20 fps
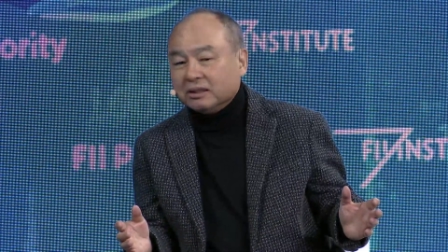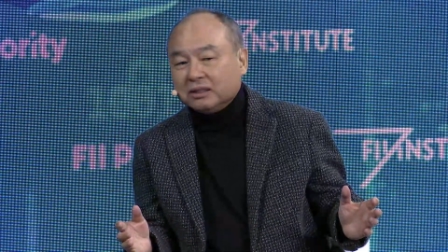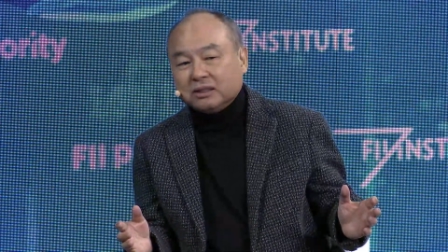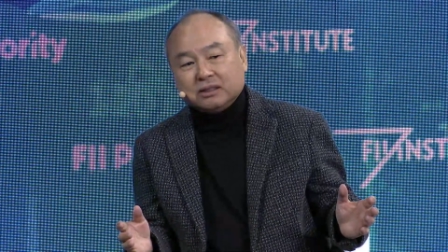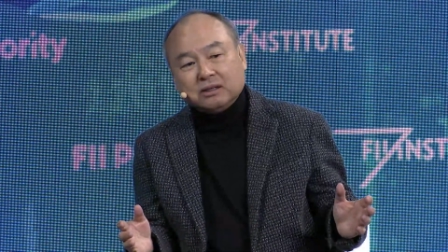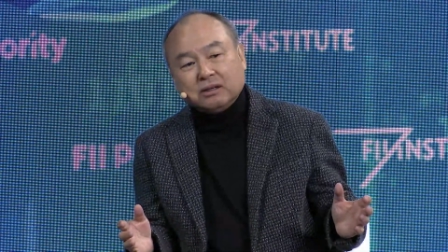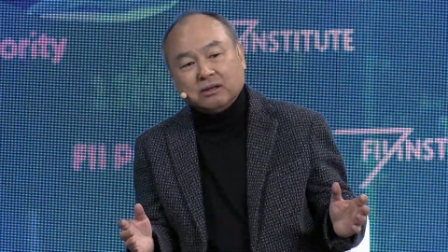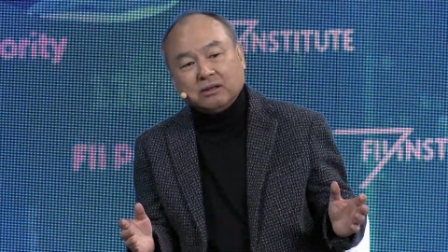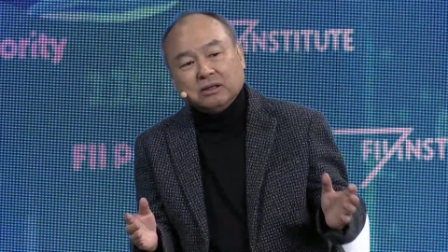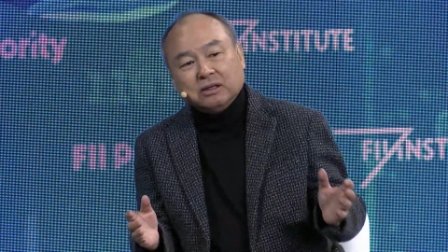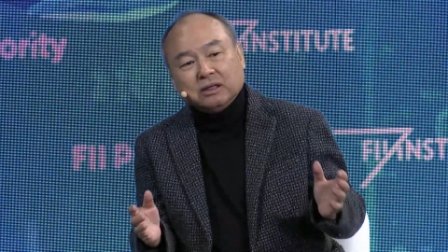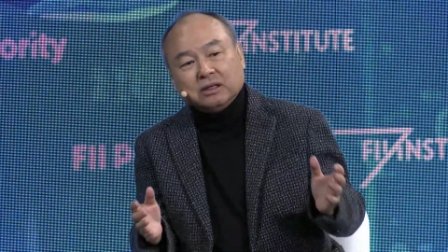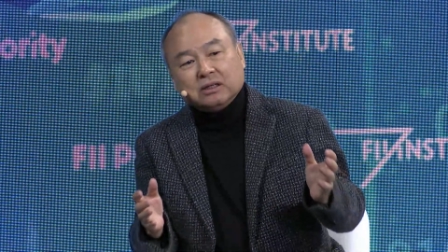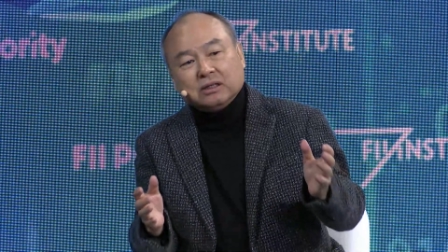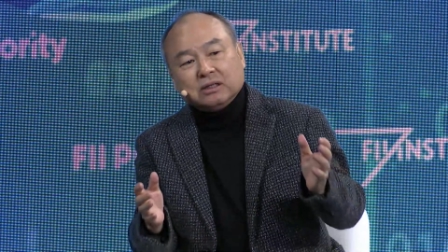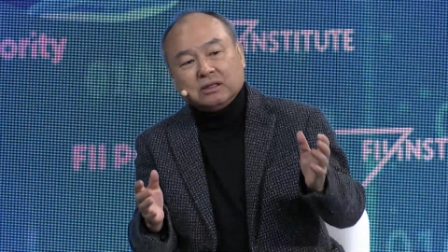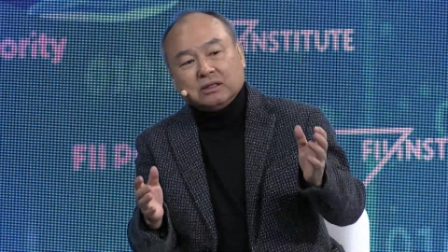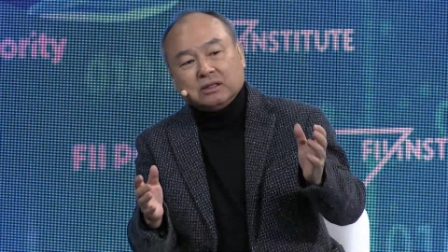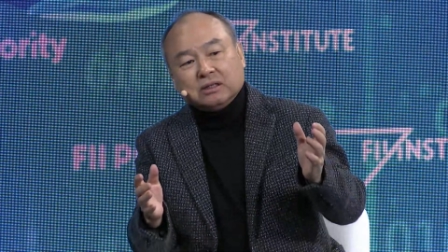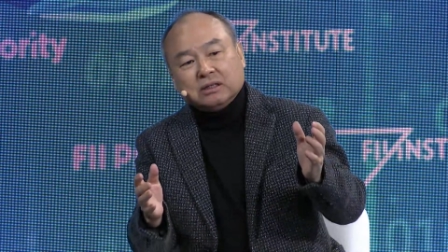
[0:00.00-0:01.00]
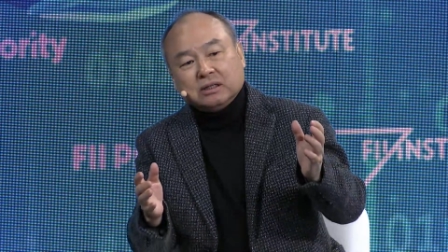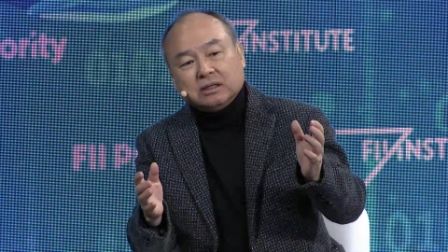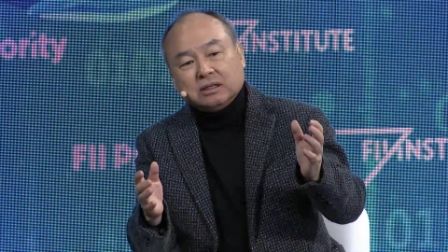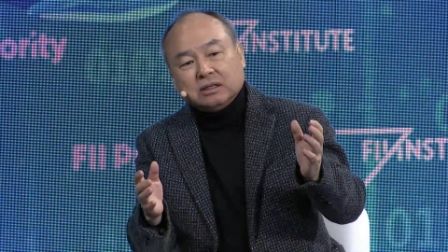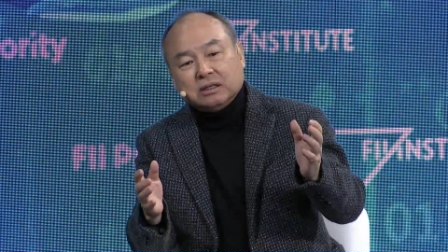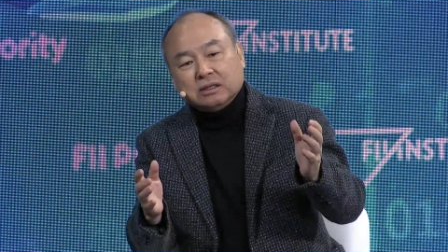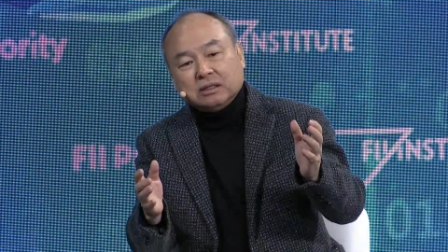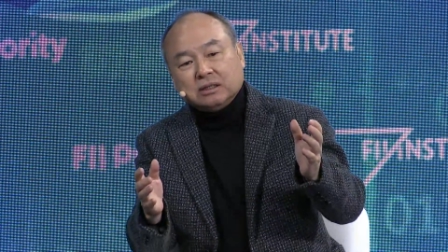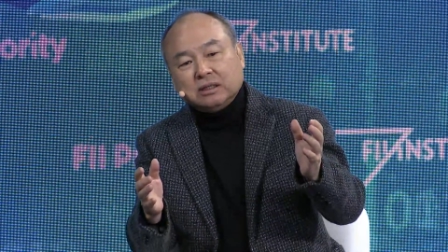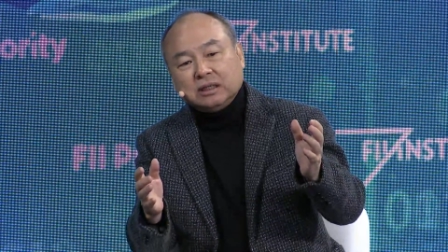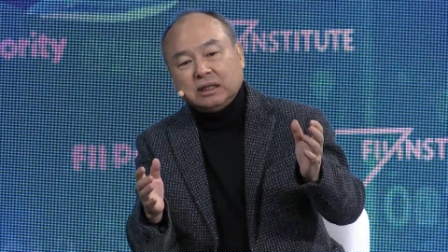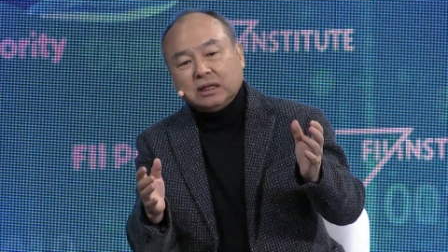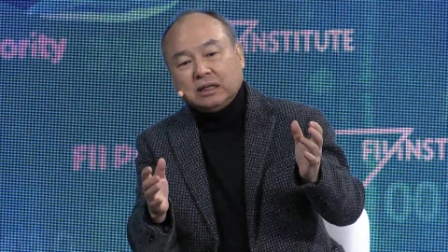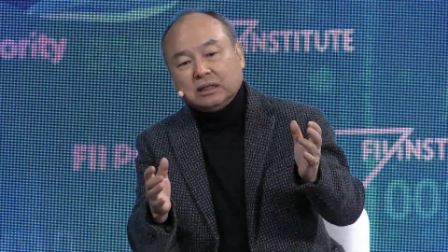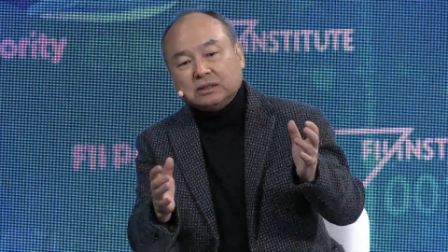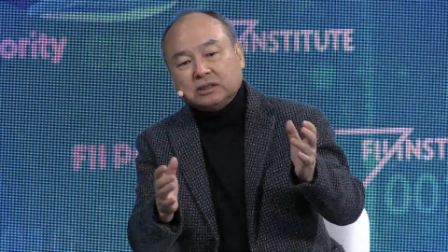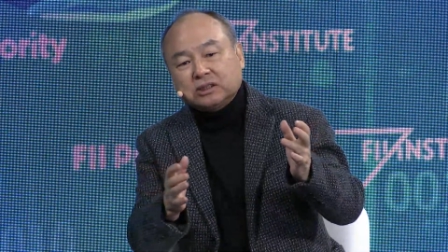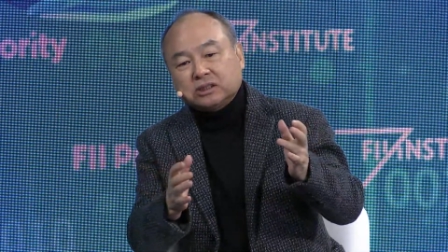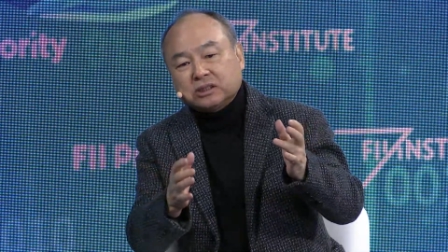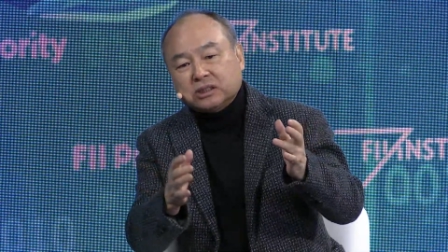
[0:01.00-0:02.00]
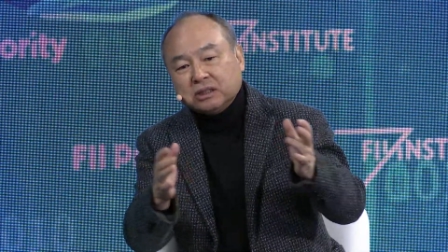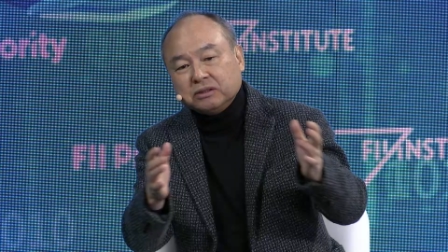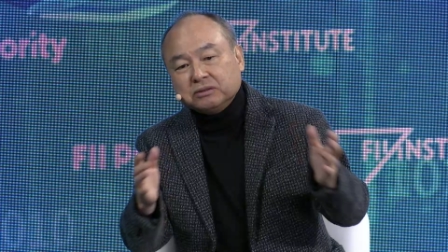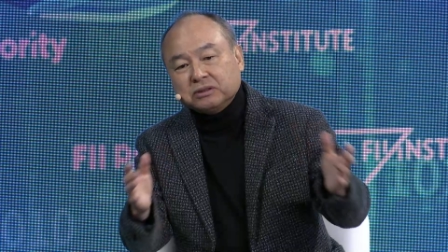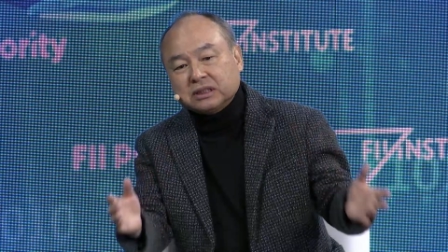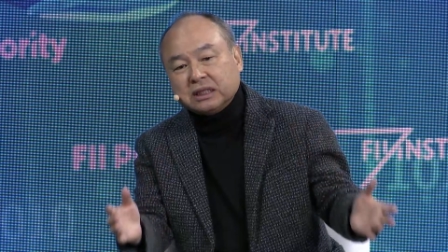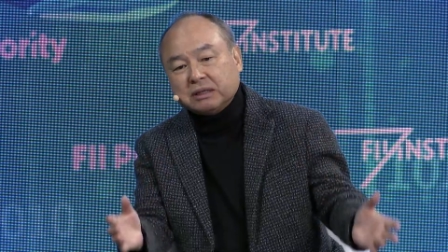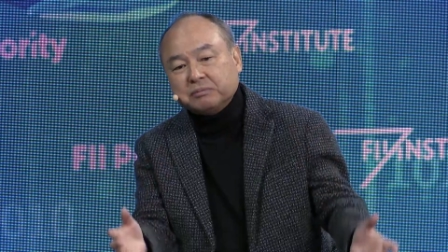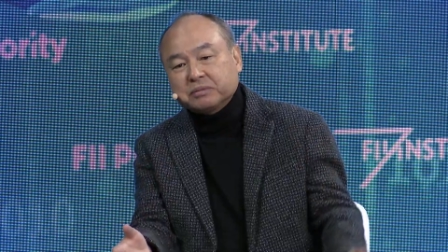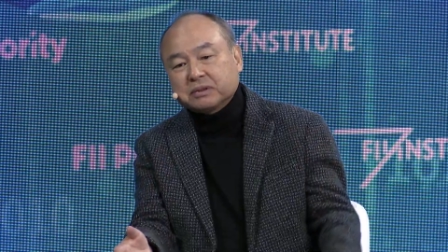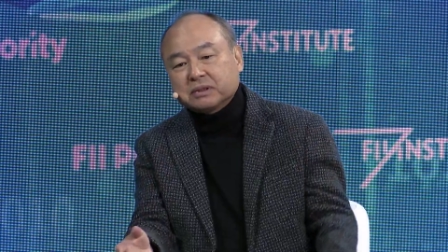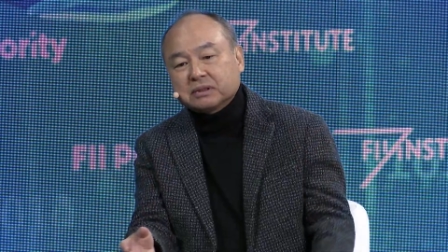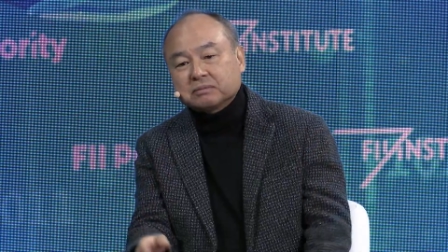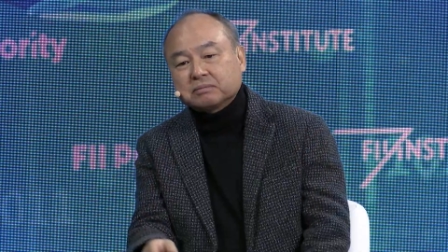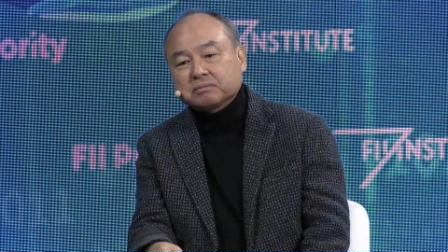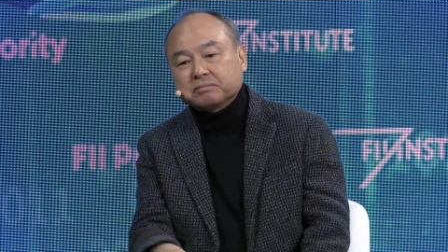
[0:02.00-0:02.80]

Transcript: you know, there are still some